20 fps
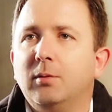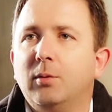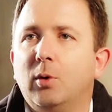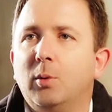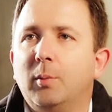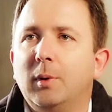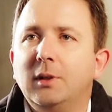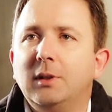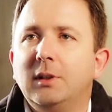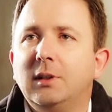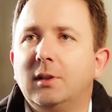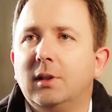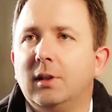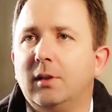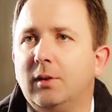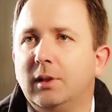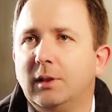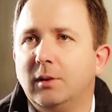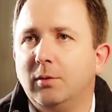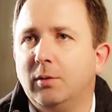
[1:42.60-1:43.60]
and foremost,
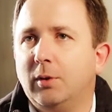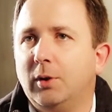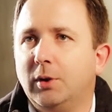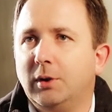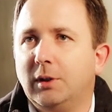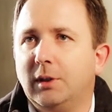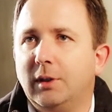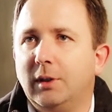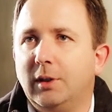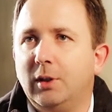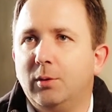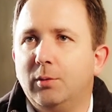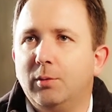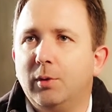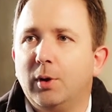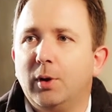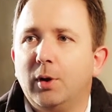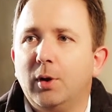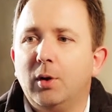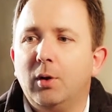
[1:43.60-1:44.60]
reasons for using
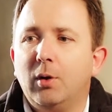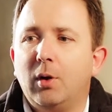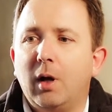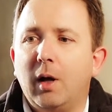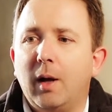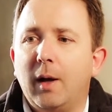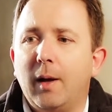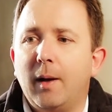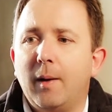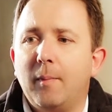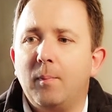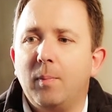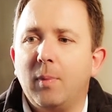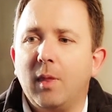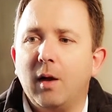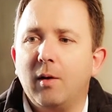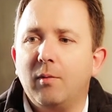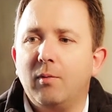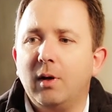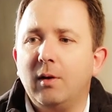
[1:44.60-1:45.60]
QPhoto.
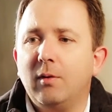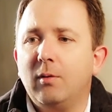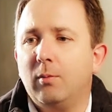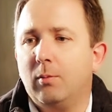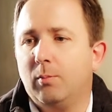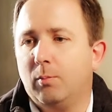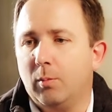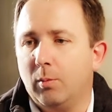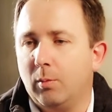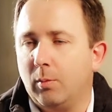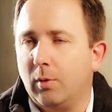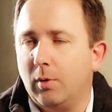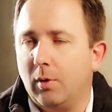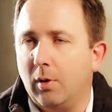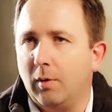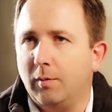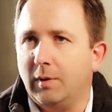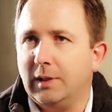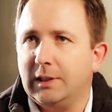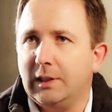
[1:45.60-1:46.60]
Um, I think
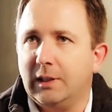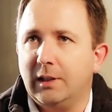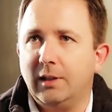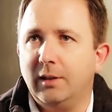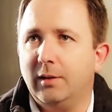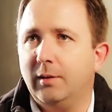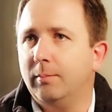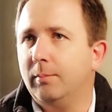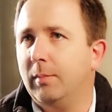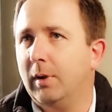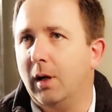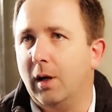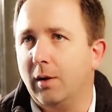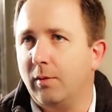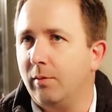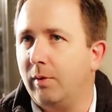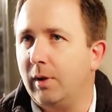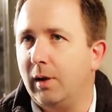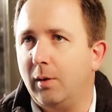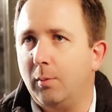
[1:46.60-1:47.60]
obviously
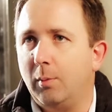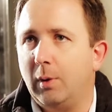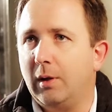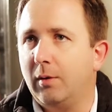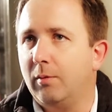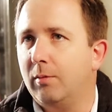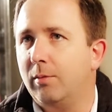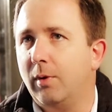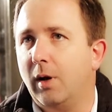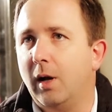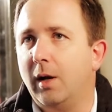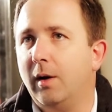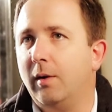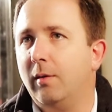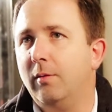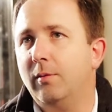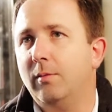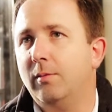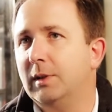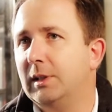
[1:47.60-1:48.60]
out there we can
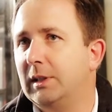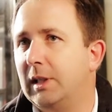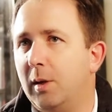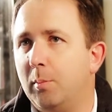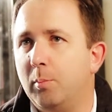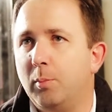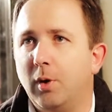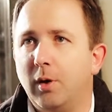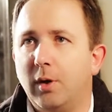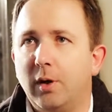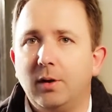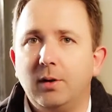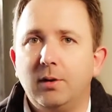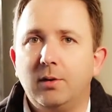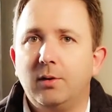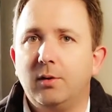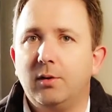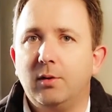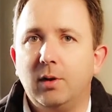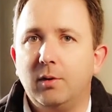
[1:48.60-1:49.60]
find the same
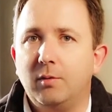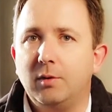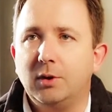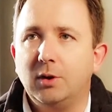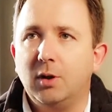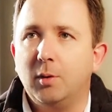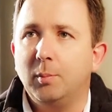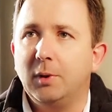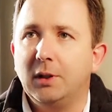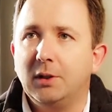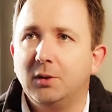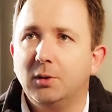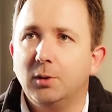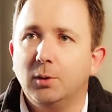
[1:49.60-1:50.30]
product at the shop next